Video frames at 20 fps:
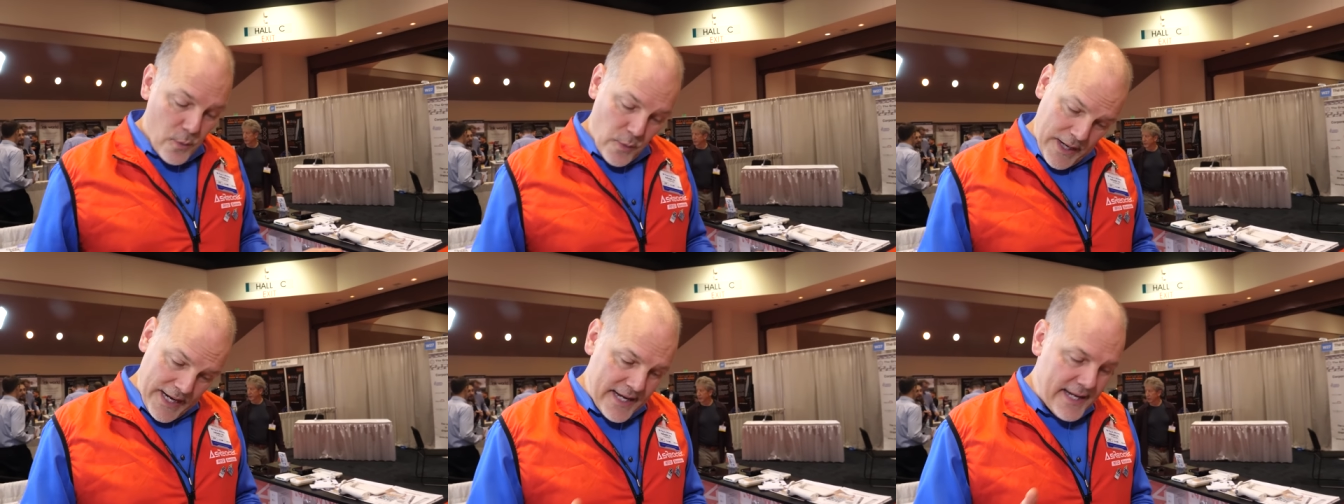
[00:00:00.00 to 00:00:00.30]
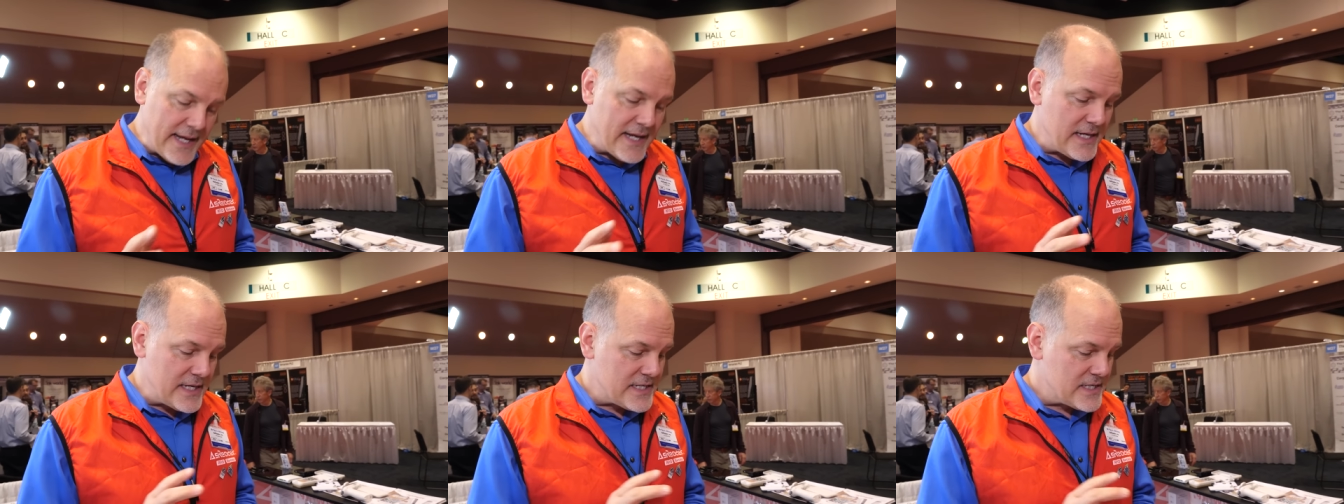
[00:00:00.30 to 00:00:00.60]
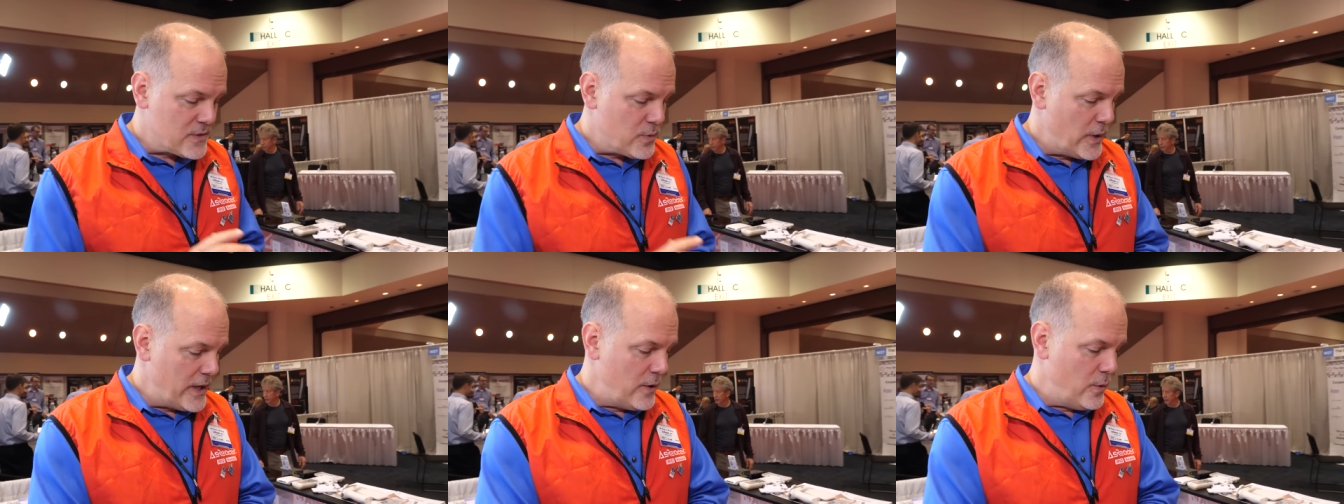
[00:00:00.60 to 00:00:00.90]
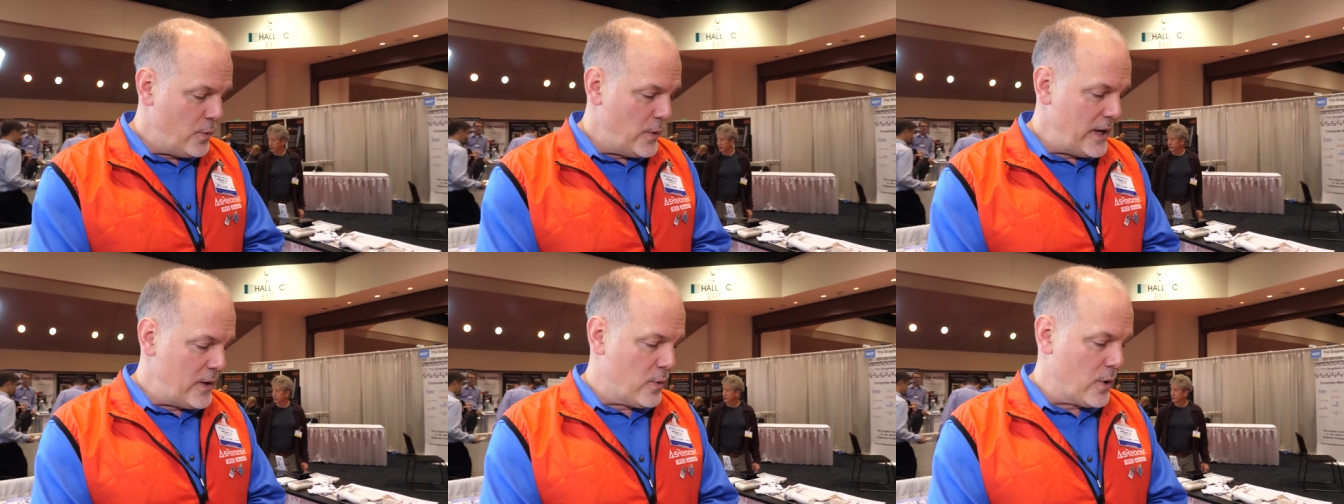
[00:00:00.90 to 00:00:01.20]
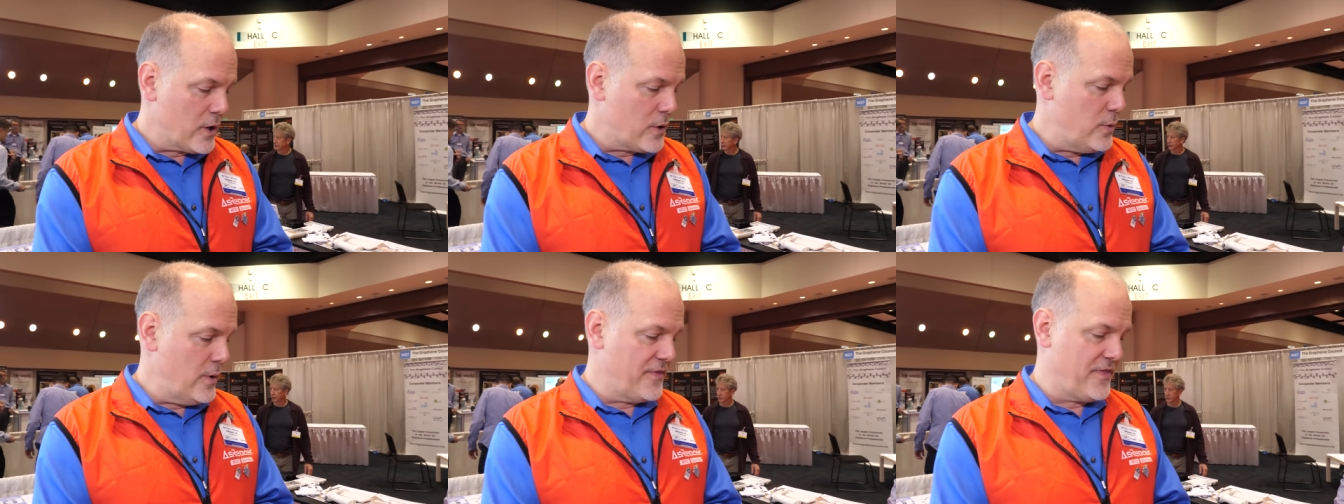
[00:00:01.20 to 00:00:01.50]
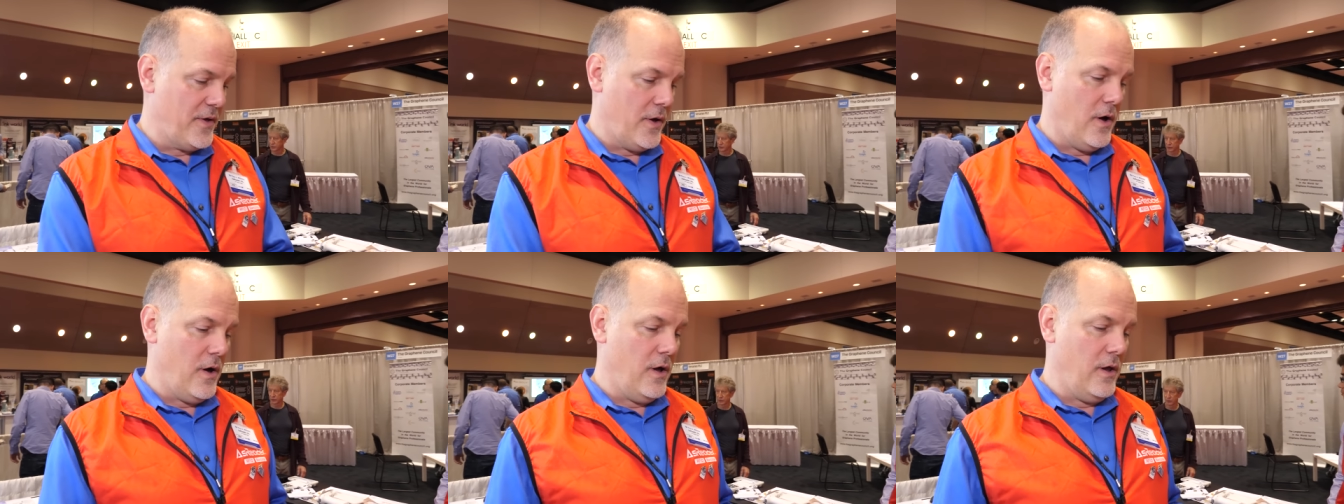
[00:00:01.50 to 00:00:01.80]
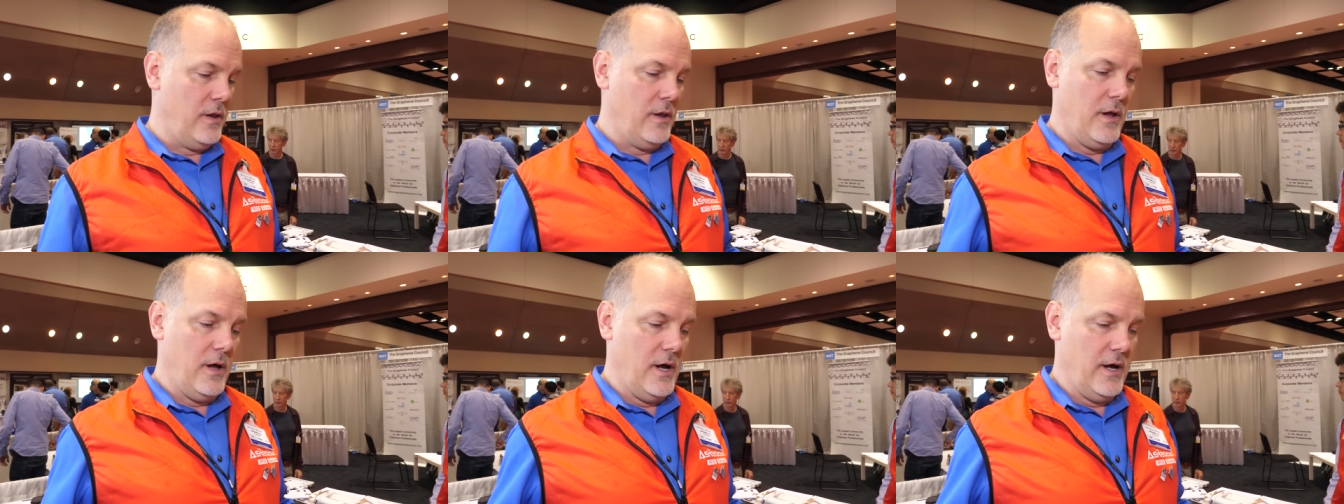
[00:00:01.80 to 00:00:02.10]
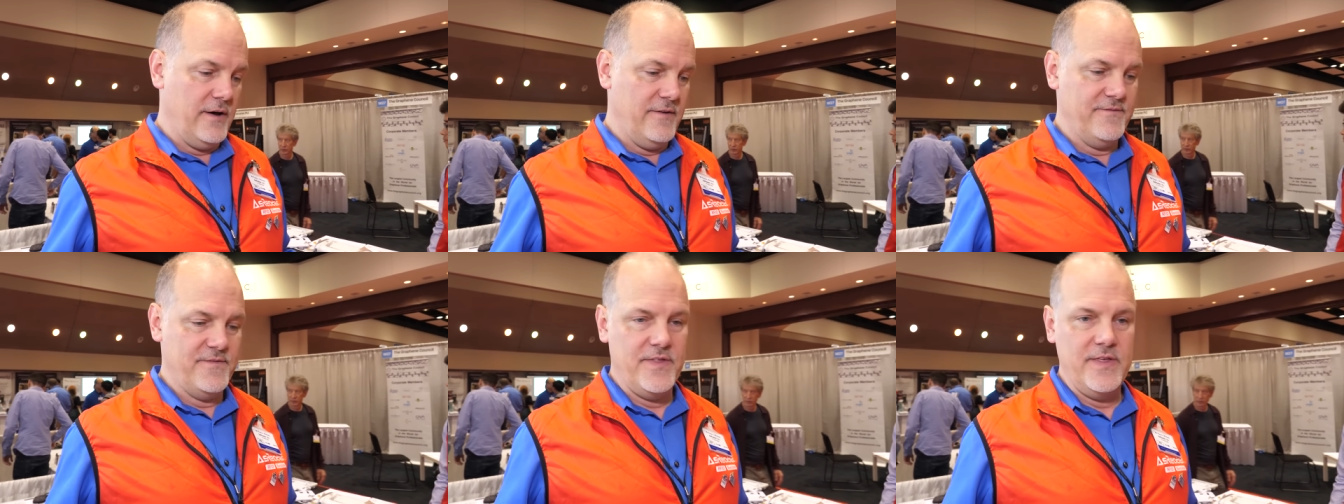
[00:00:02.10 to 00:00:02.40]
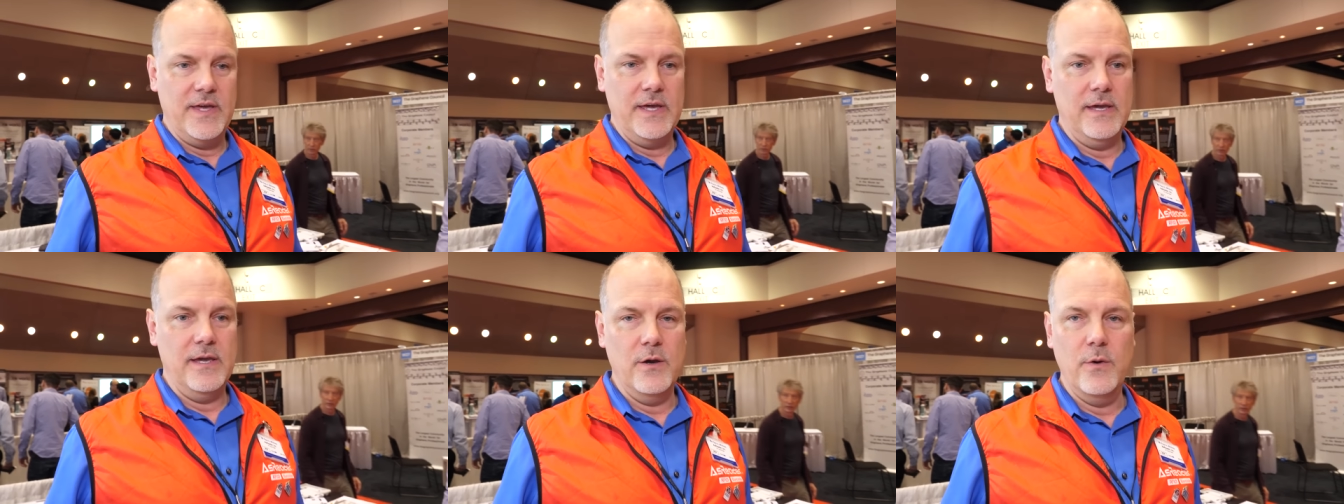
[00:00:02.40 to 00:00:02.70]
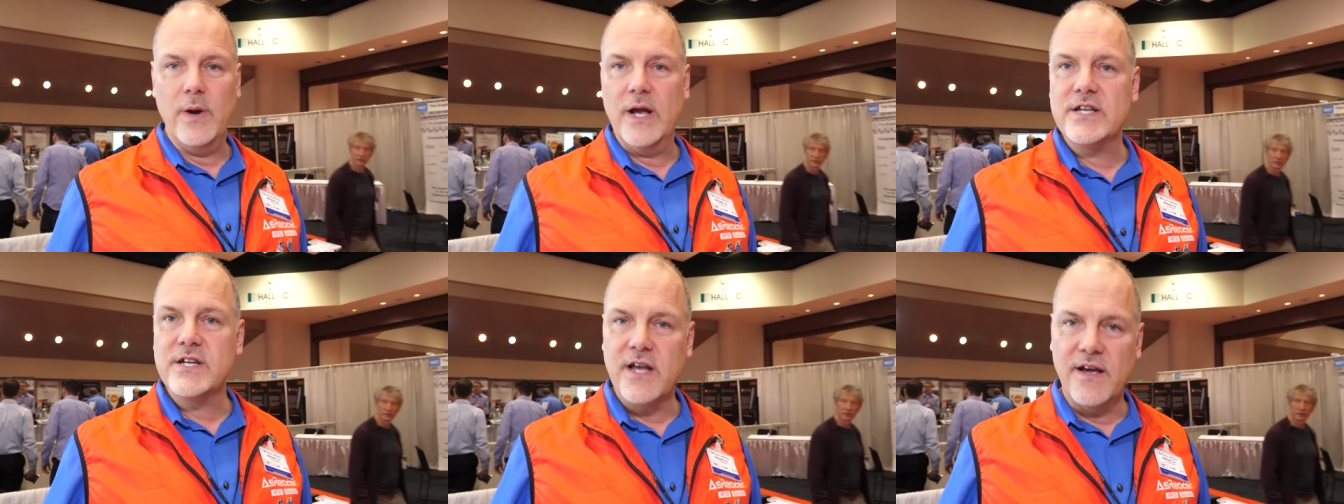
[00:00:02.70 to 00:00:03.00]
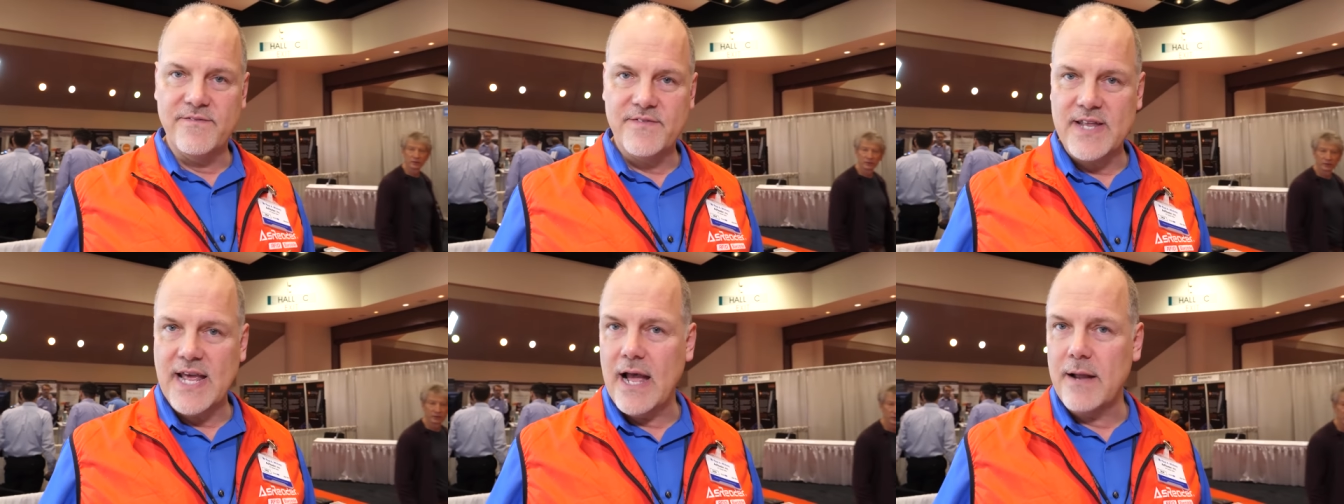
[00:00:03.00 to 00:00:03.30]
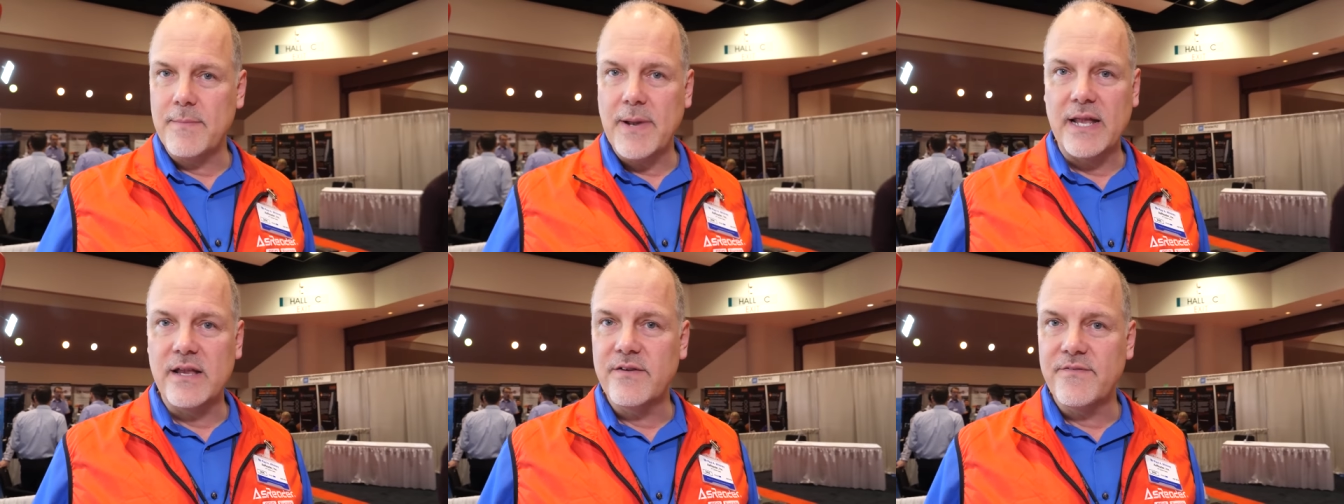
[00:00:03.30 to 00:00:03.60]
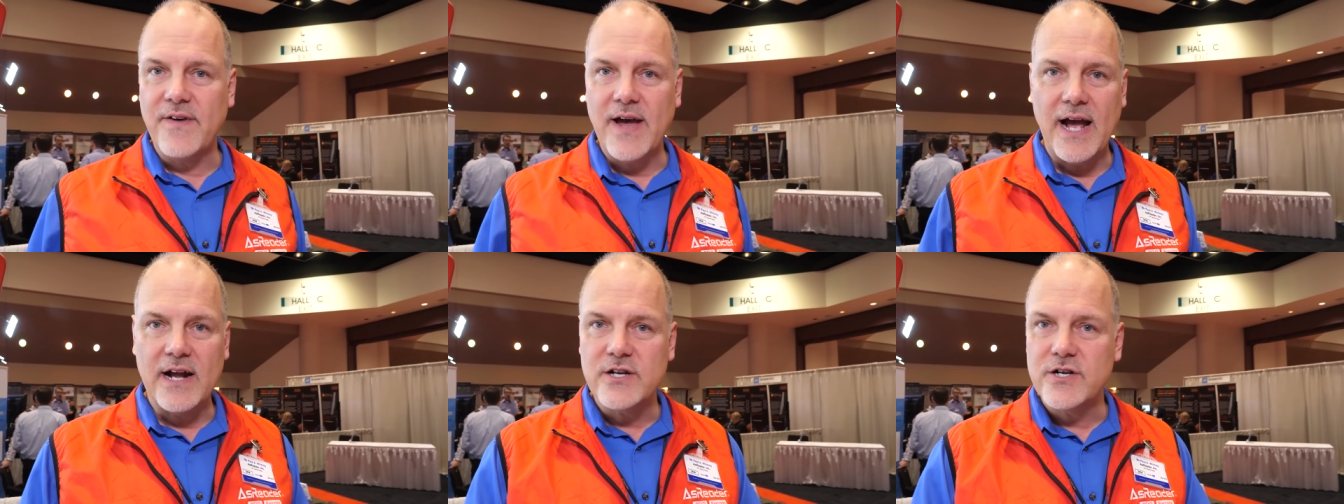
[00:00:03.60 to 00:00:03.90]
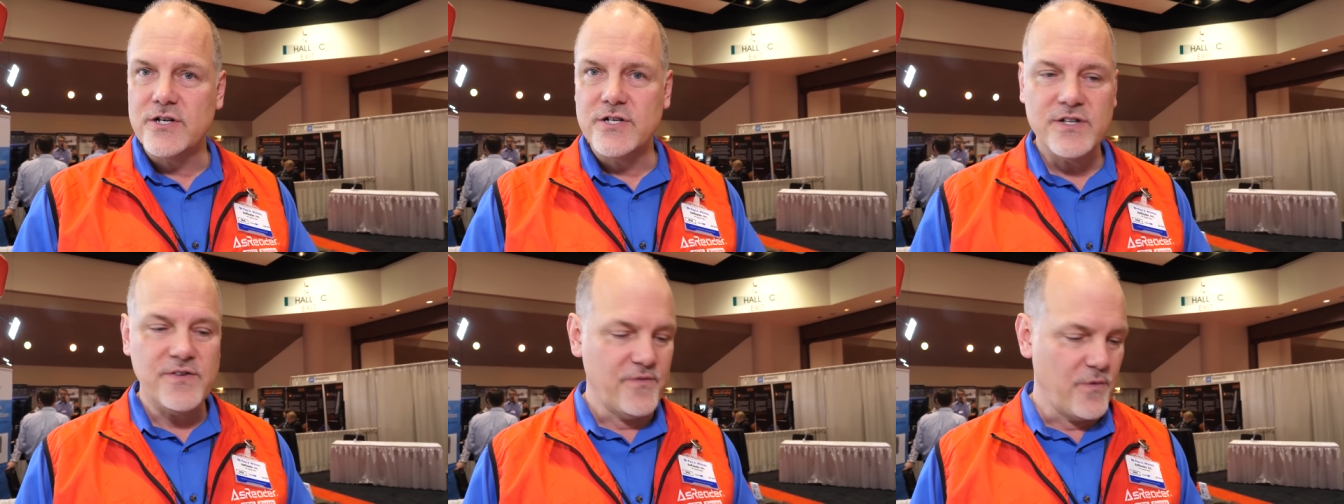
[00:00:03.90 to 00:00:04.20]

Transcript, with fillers: It is. We, we work with all of the UHF tag manufacturers.